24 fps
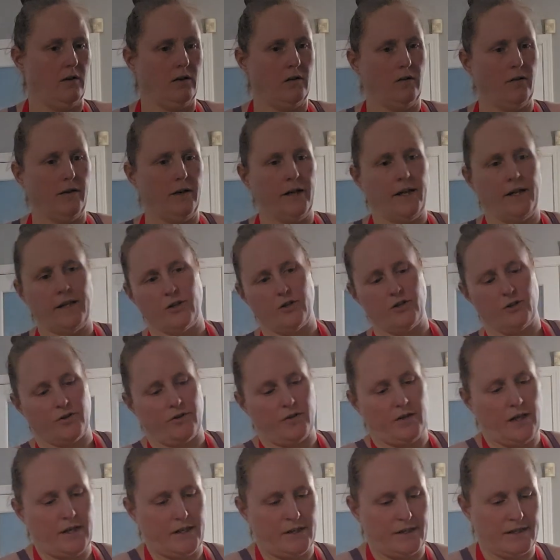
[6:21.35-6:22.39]
go ahead
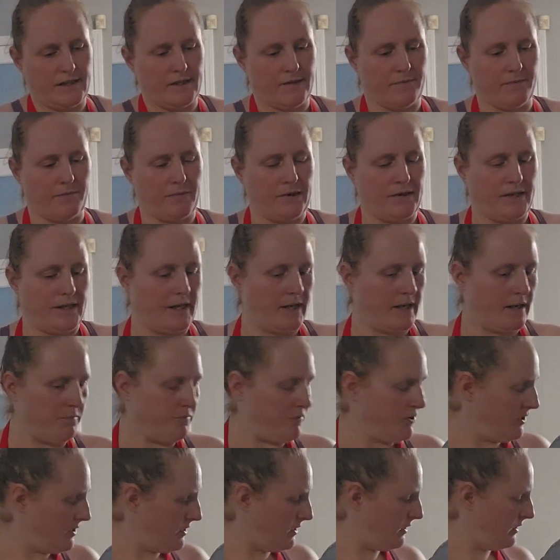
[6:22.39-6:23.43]
and spin that
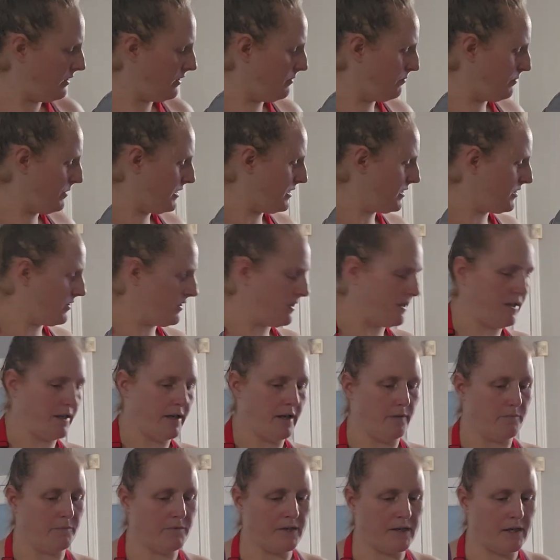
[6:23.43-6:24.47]
up just a little bit so that it
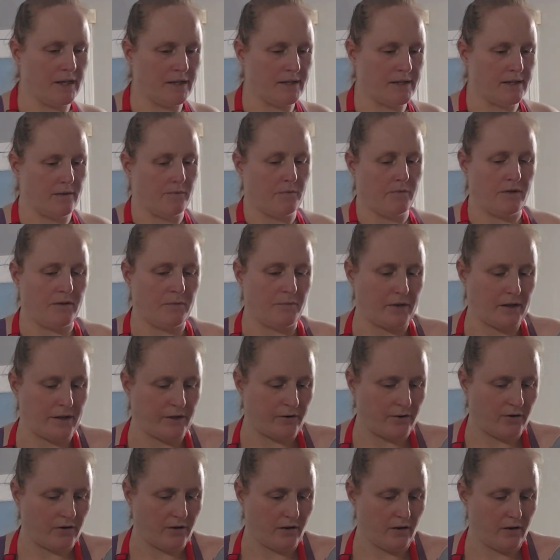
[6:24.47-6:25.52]
helped to get some of the
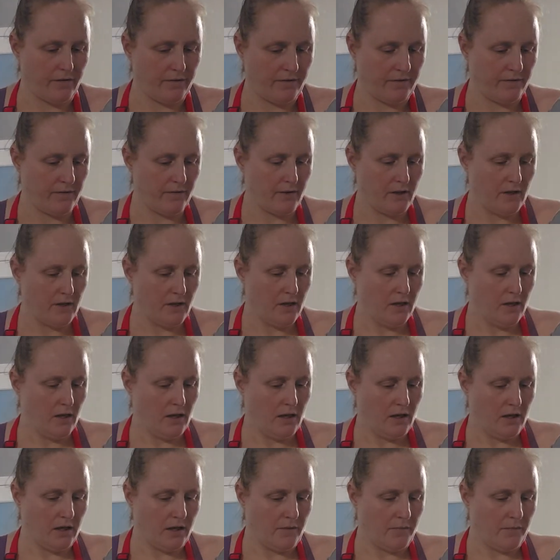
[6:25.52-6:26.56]
batter off.
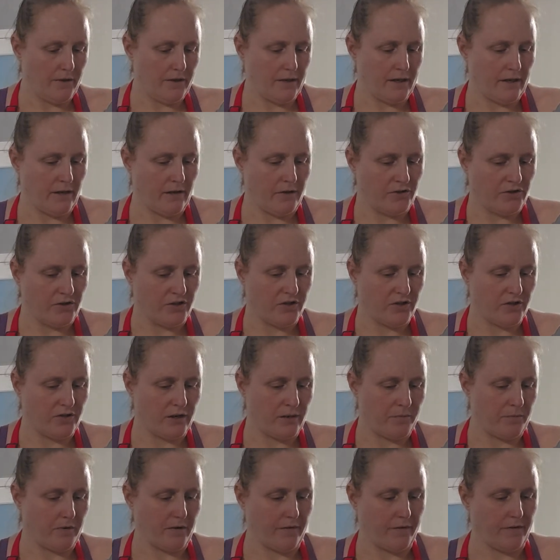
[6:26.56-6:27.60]
But now I'll just
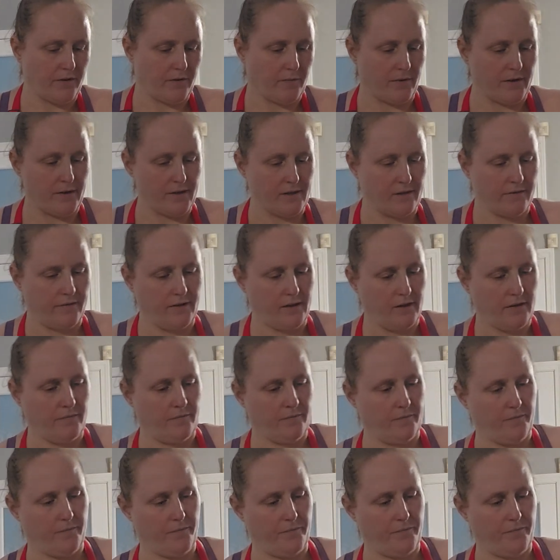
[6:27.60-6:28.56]
scrape off the rest of it.